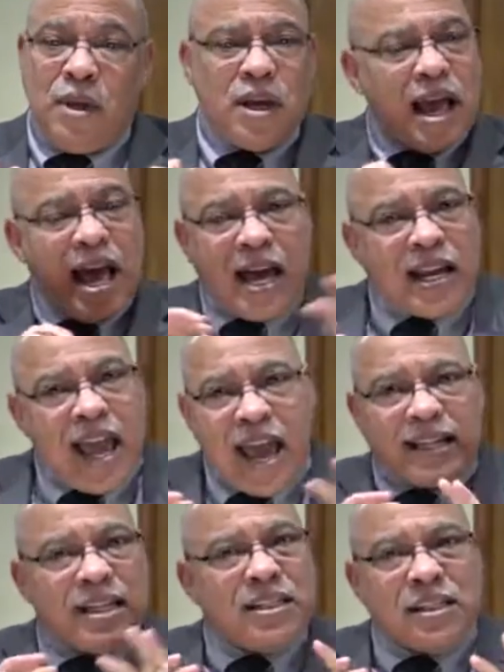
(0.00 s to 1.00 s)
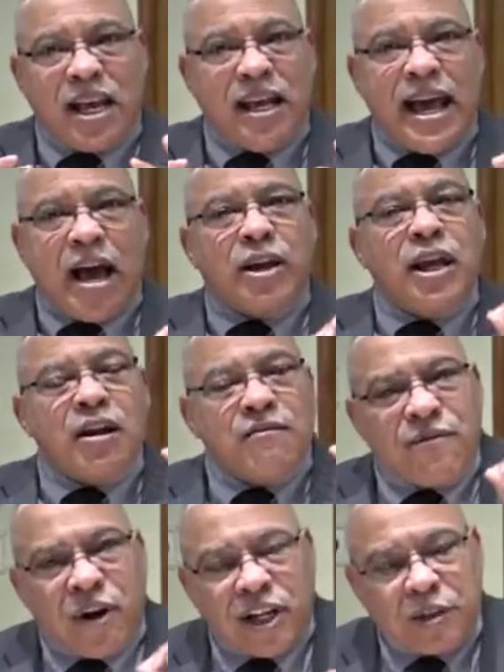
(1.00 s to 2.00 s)
God had this laid out in a
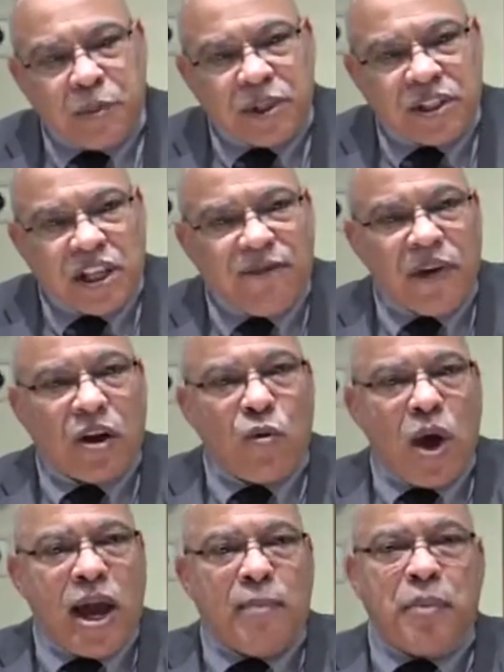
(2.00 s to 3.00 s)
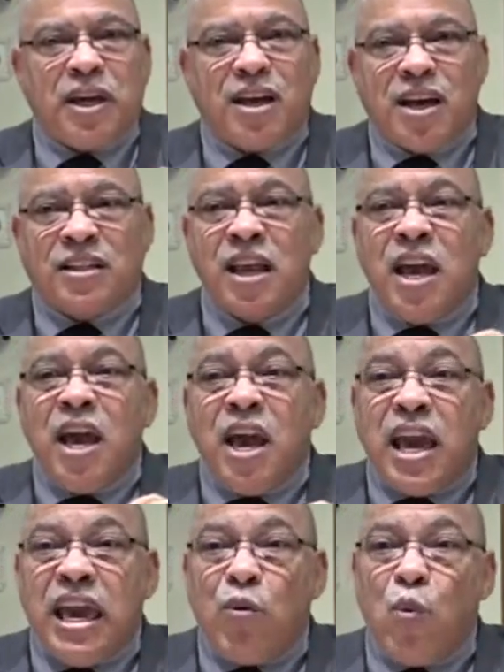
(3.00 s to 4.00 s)
very specific way because
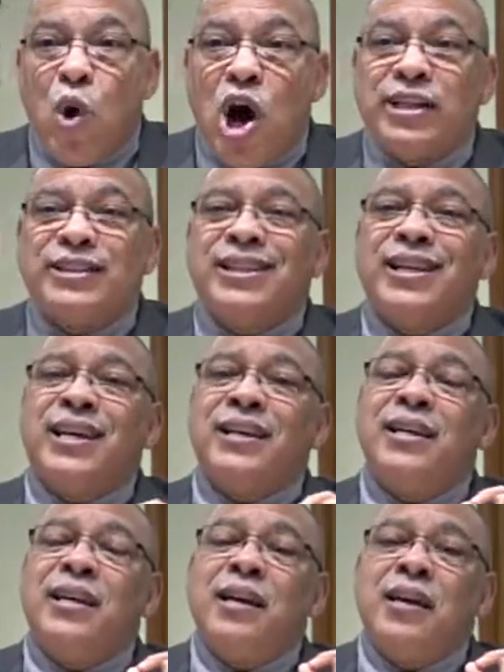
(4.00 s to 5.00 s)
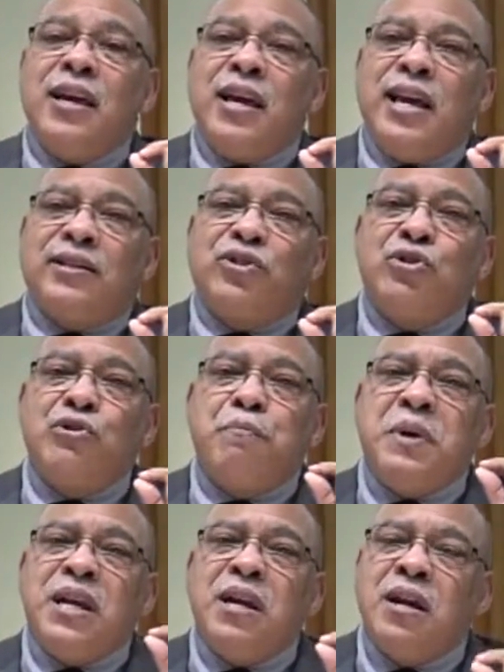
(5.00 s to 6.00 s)
he wanted it to
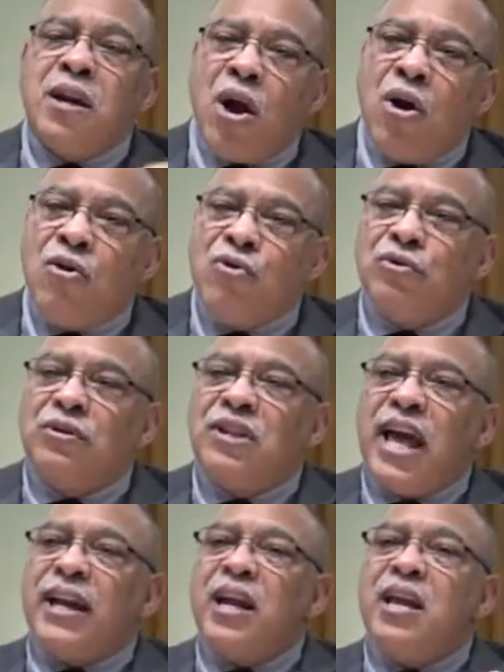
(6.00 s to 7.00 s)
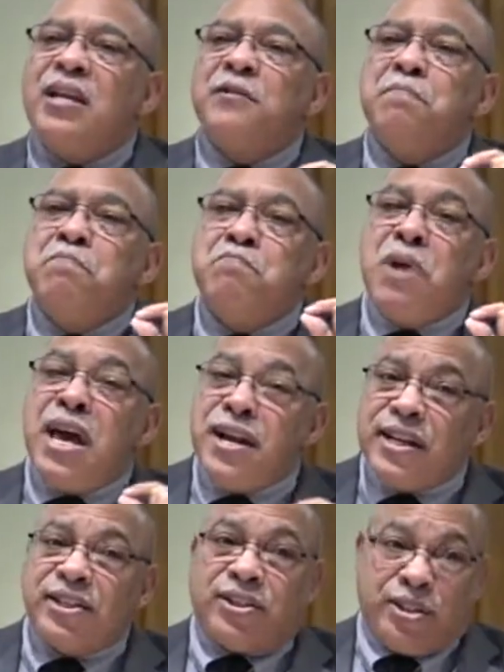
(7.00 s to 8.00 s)
be known that his
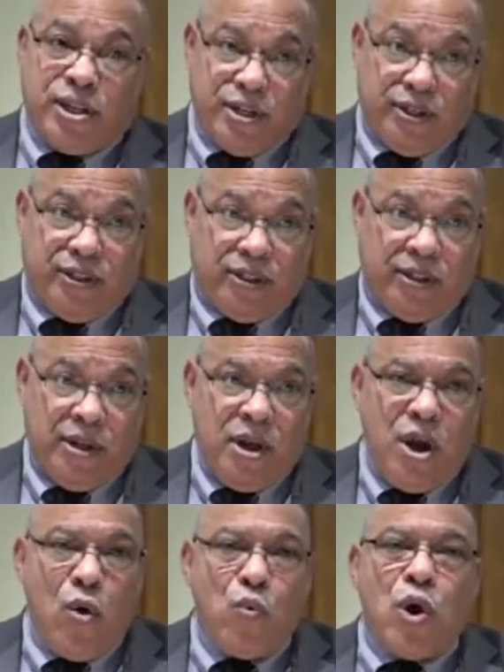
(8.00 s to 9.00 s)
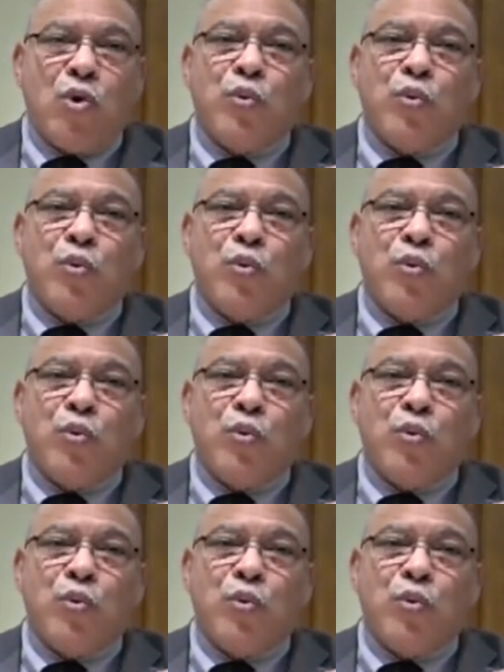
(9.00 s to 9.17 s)
ministers were